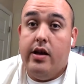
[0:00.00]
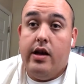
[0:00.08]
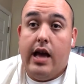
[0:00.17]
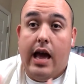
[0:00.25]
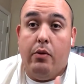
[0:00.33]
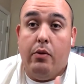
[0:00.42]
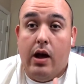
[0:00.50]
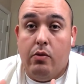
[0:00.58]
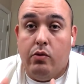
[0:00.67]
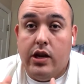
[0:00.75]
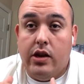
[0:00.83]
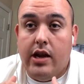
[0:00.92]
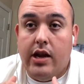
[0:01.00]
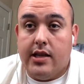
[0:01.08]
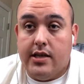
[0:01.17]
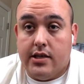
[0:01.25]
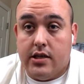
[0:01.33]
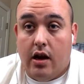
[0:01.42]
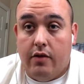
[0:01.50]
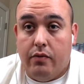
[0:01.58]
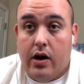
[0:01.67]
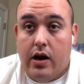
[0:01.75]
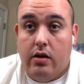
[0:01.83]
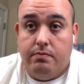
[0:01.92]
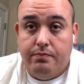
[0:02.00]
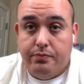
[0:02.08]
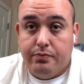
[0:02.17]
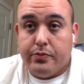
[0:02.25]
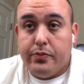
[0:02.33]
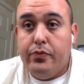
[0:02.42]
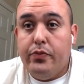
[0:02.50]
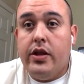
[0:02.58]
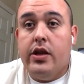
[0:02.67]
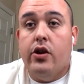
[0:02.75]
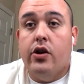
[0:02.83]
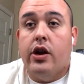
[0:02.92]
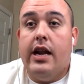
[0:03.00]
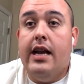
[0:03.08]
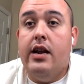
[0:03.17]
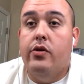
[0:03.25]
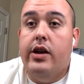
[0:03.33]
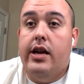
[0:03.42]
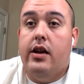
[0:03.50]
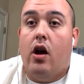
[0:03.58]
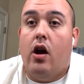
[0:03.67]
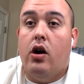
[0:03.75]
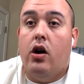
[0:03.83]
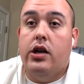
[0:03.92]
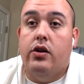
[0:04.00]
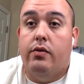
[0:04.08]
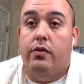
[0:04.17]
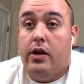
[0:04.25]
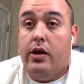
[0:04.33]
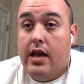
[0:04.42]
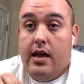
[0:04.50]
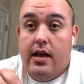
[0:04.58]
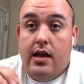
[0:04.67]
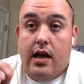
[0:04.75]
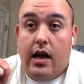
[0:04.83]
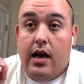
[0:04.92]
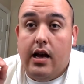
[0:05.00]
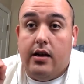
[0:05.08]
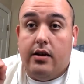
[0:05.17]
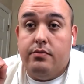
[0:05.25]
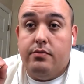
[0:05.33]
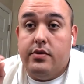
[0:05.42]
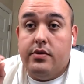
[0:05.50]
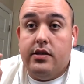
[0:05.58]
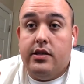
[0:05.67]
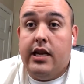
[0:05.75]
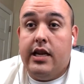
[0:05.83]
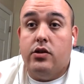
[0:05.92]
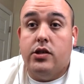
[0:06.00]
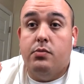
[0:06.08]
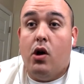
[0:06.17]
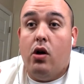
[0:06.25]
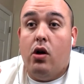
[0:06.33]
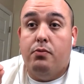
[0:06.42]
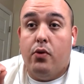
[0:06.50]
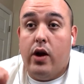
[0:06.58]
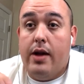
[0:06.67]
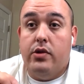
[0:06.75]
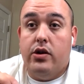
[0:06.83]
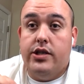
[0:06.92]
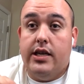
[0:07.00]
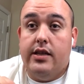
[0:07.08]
And when you get this software, you're going to enter in all your TL small parameters in